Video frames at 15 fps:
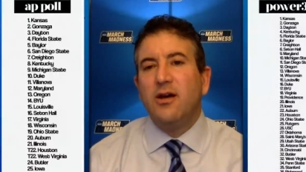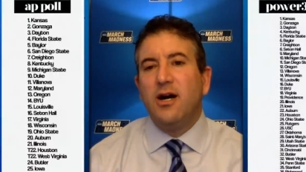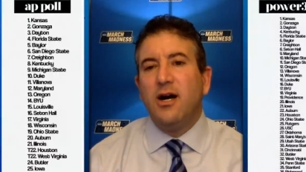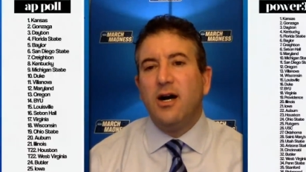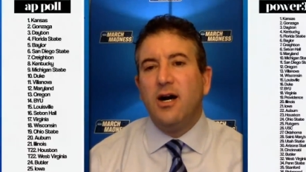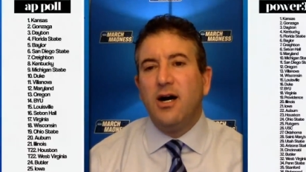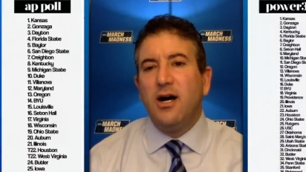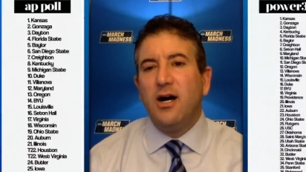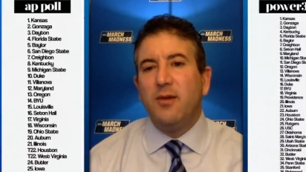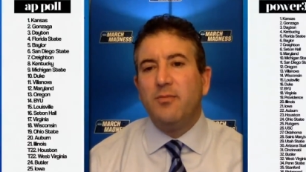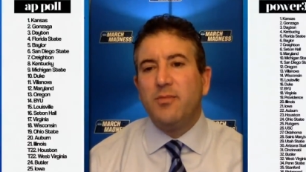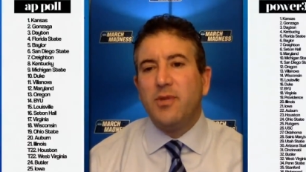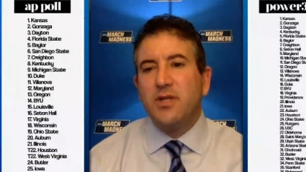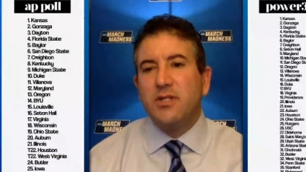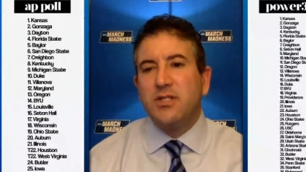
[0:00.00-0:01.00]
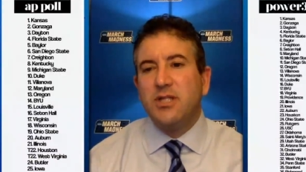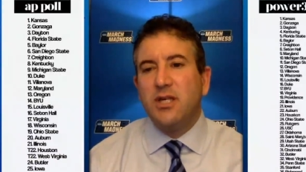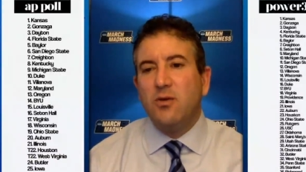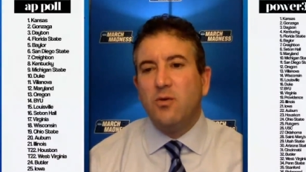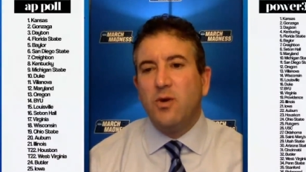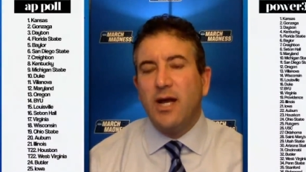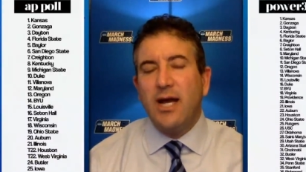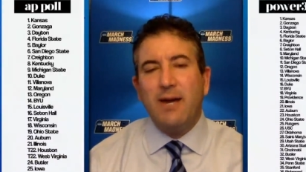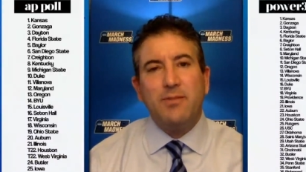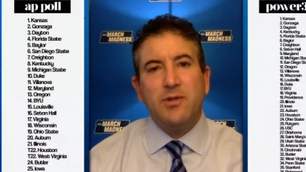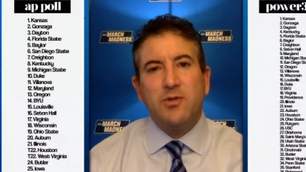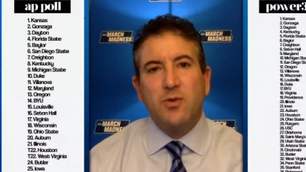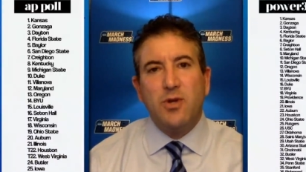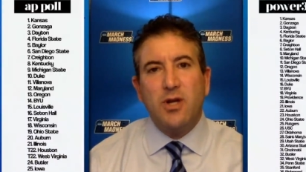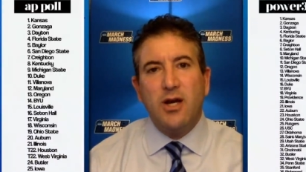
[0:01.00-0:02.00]
Um, let's see what
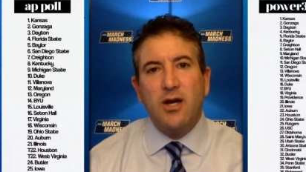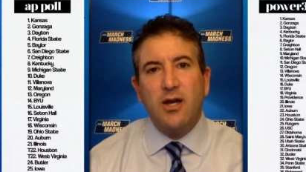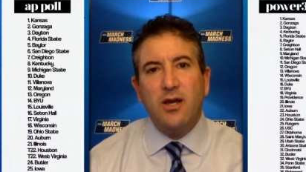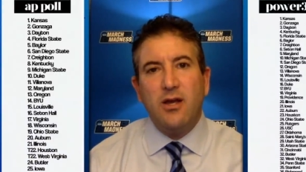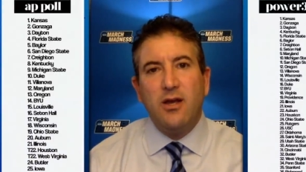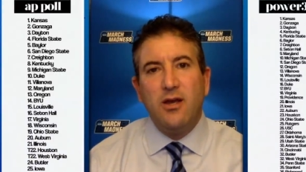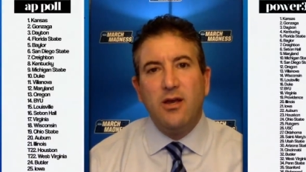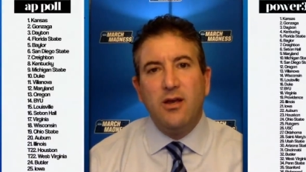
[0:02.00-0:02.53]
happens when I